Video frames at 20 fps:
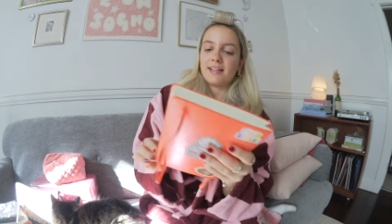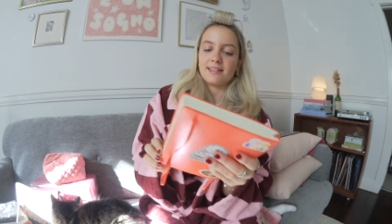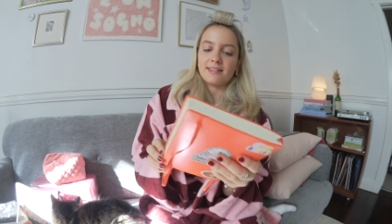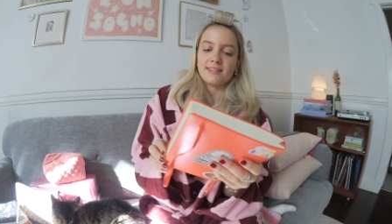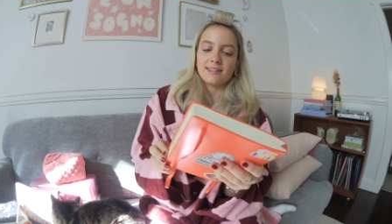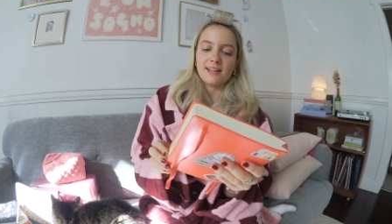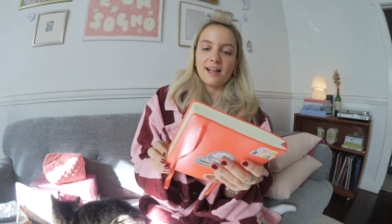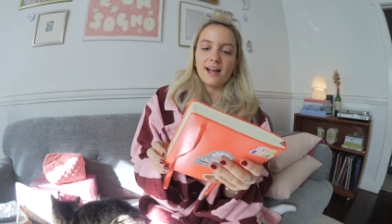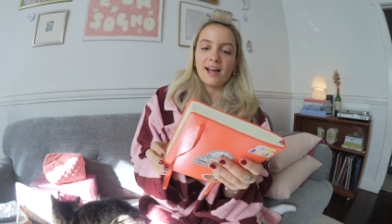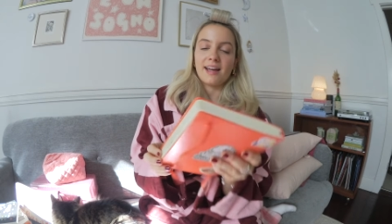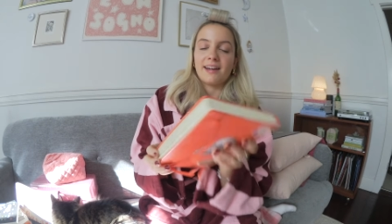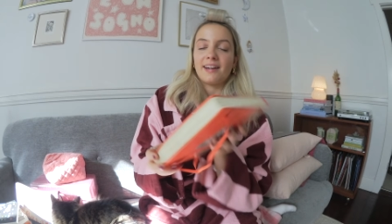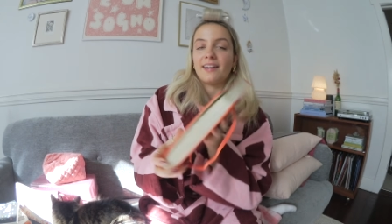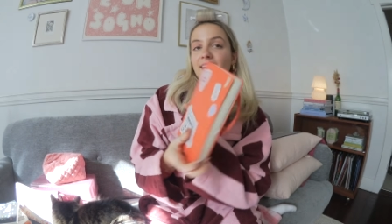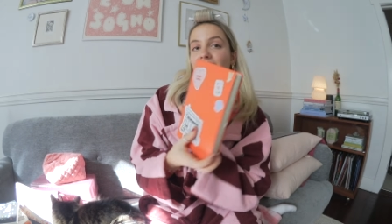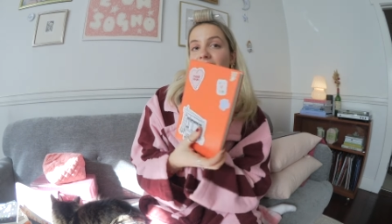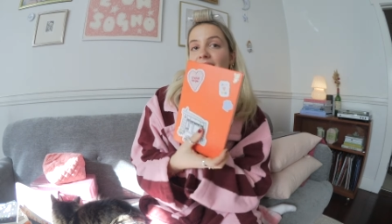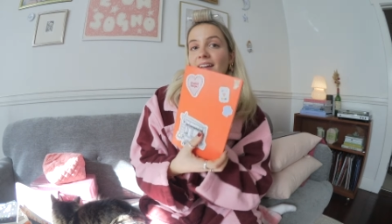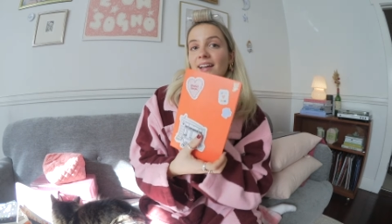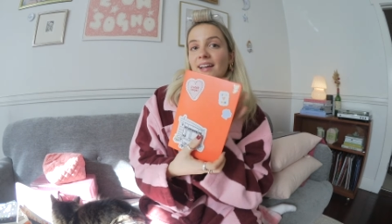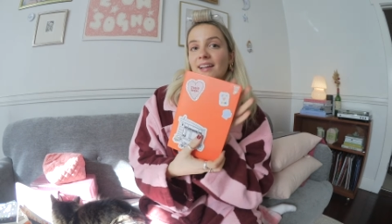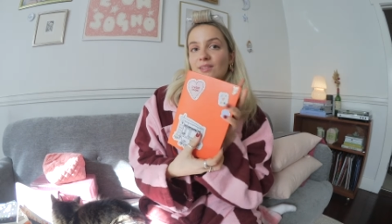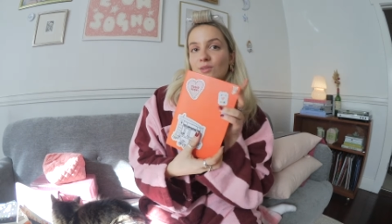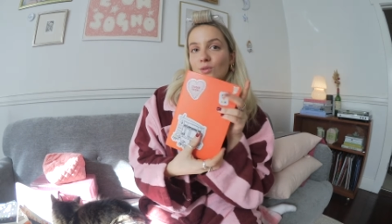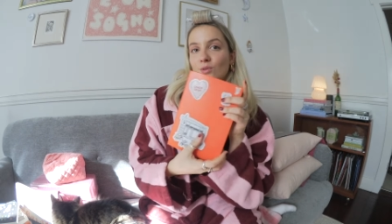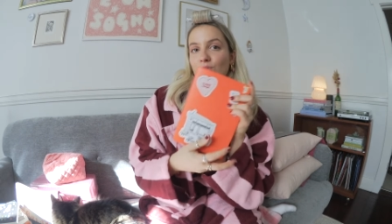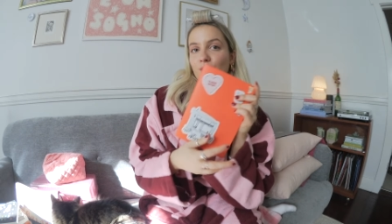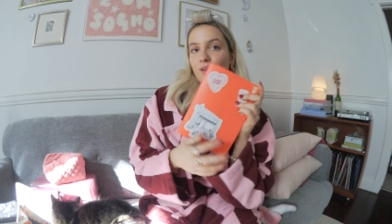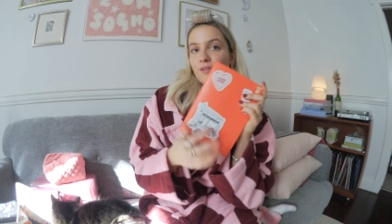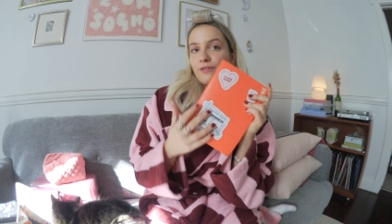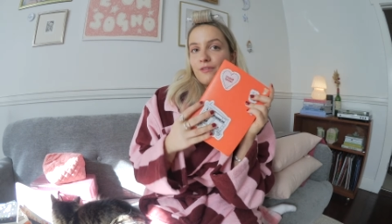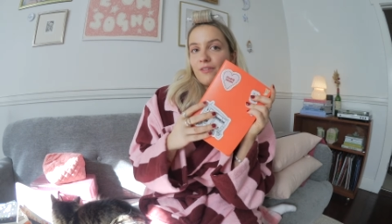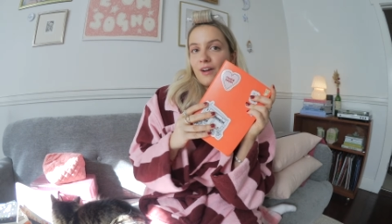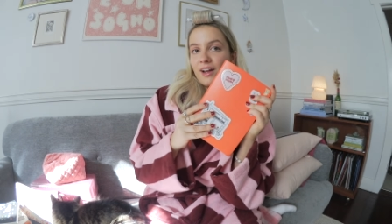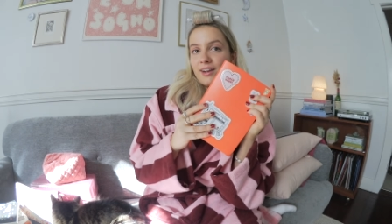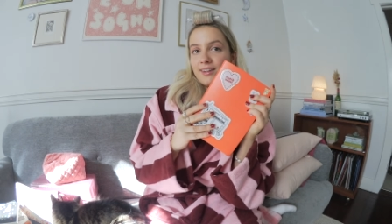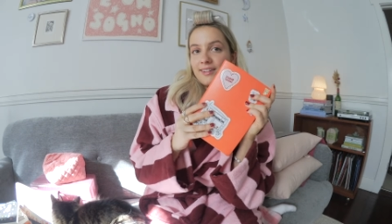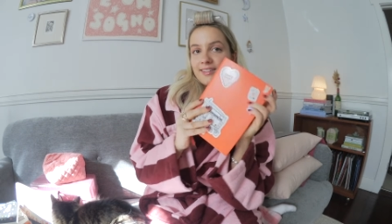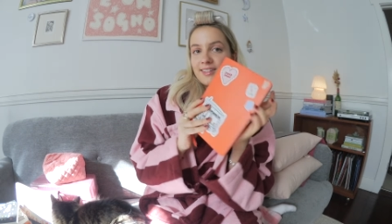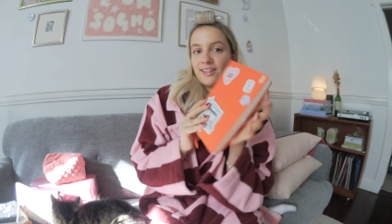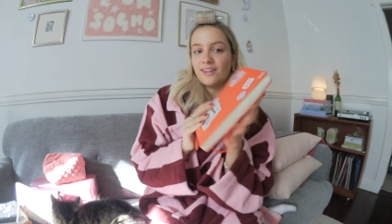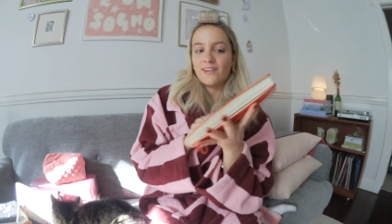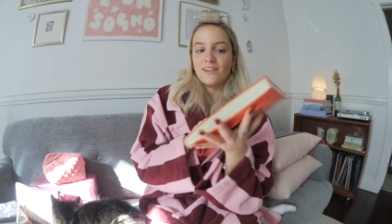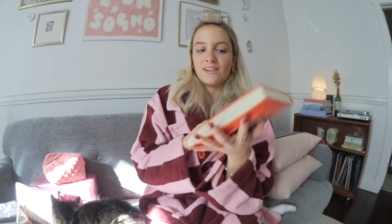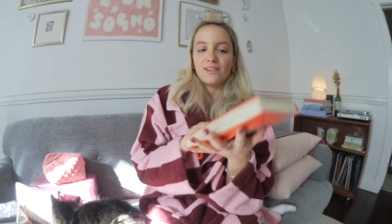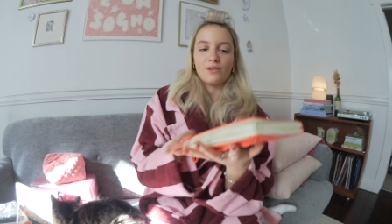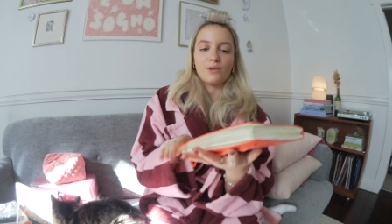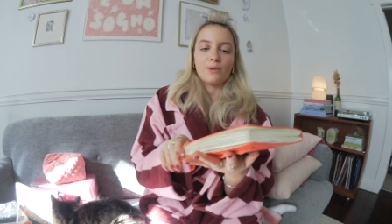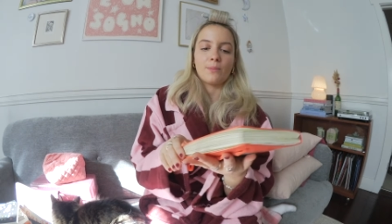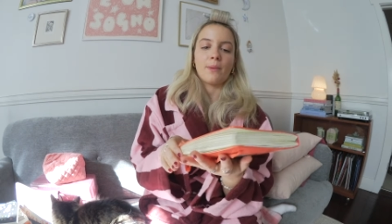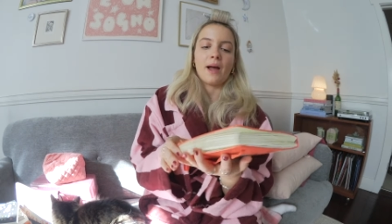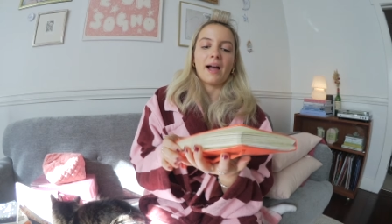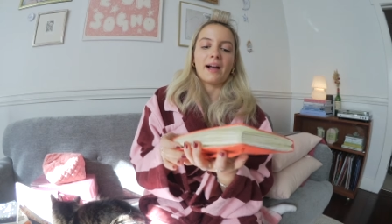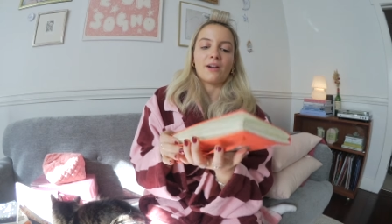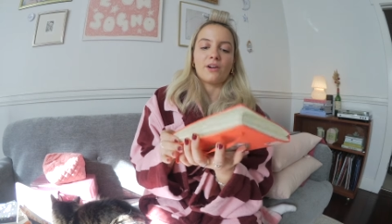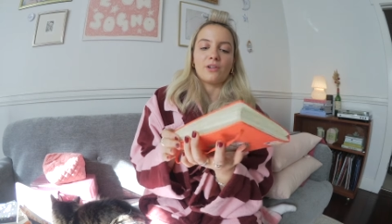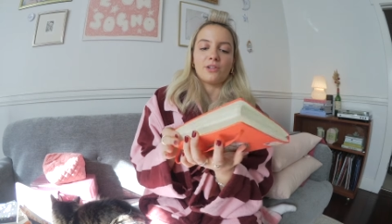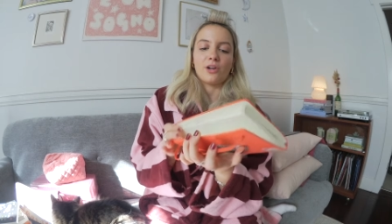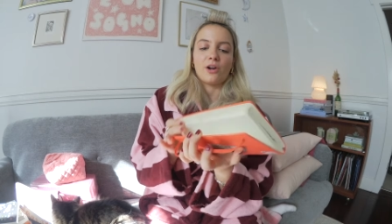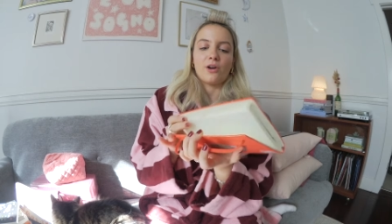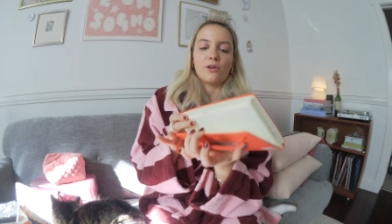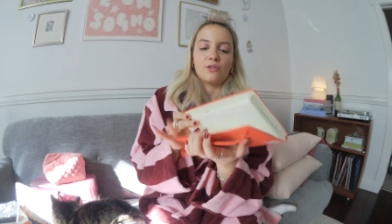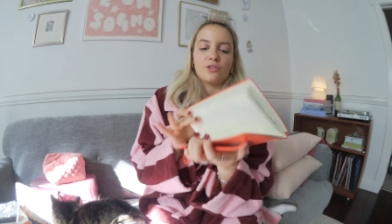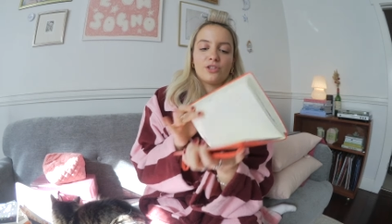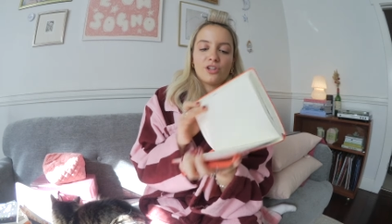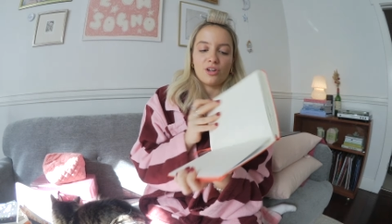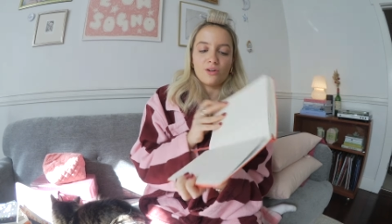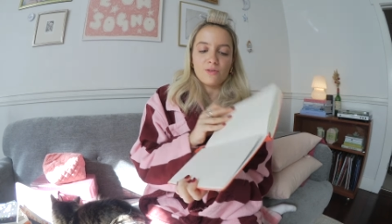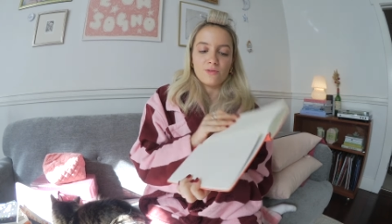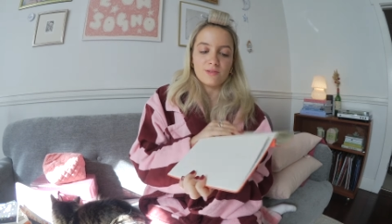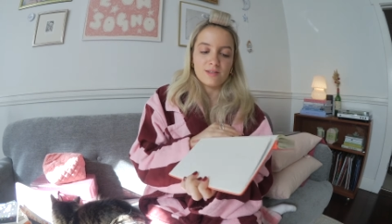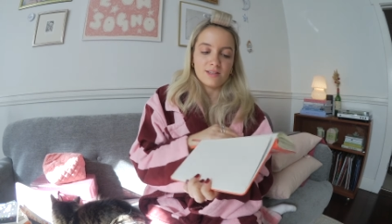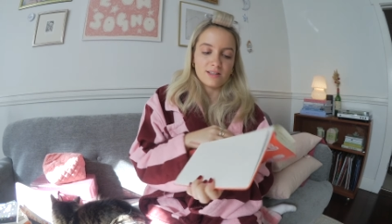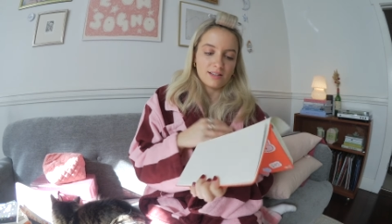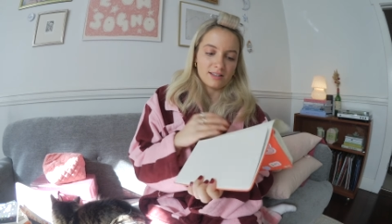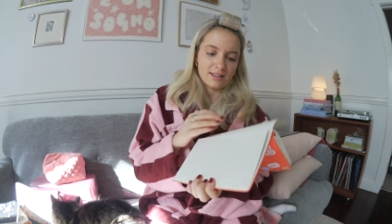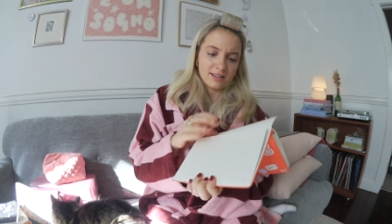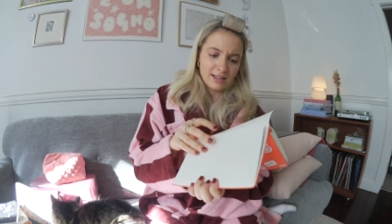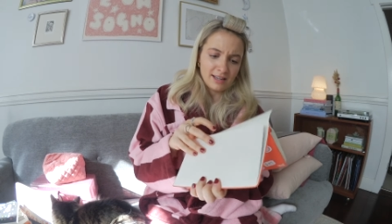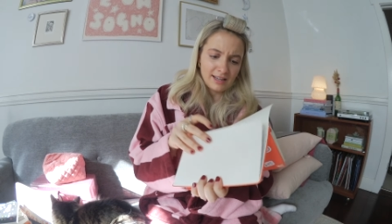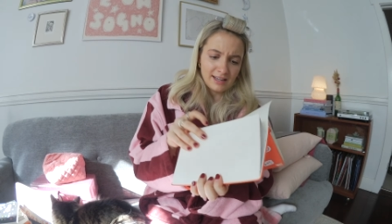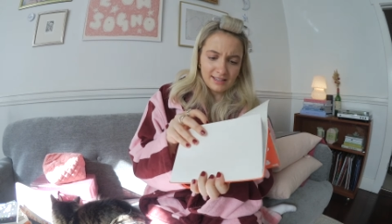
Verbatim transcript: inside. And it's also fun to look back on your old journals and